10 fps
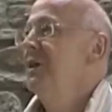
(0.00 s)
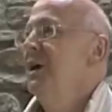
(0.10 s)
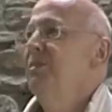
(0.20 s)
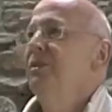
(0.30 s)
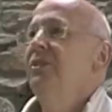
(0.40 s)
ever
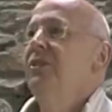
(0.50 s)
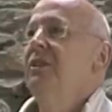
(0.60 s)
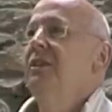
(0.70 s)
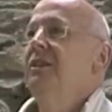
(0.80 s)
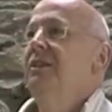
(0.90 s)
happens.
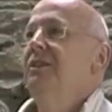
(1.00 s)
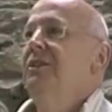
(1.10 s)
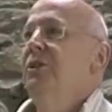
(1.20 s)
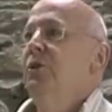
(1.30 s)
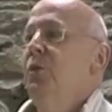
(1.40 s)

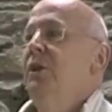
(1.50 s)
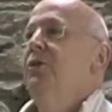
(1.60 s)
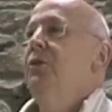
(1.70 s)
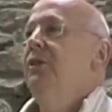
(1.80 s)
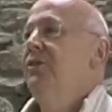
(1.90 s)
You know,
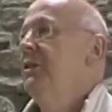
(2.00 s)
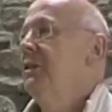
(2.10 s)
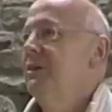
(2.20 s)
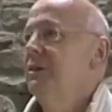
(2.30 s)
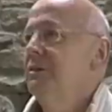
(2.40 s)
when do I
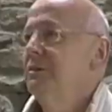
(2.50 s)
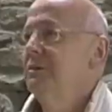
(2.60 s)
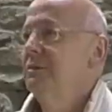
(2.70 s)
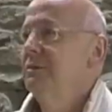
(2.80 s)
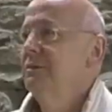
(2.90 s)
start?
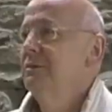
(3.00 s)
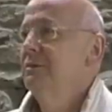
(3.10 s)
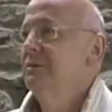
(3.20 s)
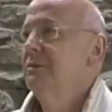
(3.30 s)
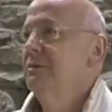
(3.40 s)

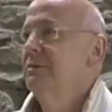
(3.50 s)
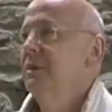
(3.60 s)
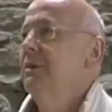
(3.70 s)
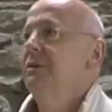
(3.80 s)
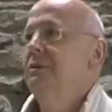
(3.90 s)

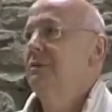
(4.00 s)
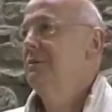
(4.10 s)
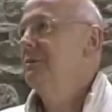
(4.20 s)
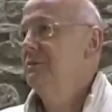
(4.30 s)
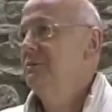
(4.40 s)
Well,
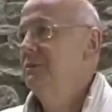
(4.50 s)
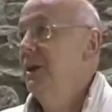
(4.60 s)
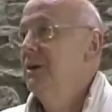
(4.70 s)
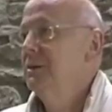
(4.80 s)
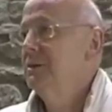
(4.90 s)

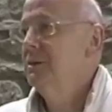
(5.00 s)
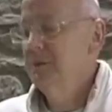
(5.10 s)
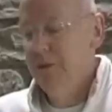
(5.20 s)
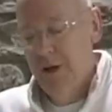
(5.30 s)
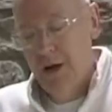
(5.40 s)
now,
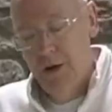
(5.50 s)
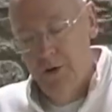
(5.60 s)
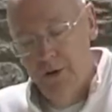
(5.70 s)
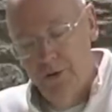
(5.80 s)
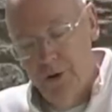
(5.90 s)
the
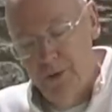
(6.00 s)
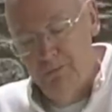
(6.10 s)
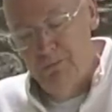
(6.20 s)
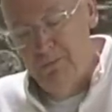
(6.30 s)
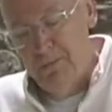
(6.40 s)
hour has
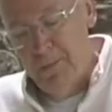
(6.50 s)
come.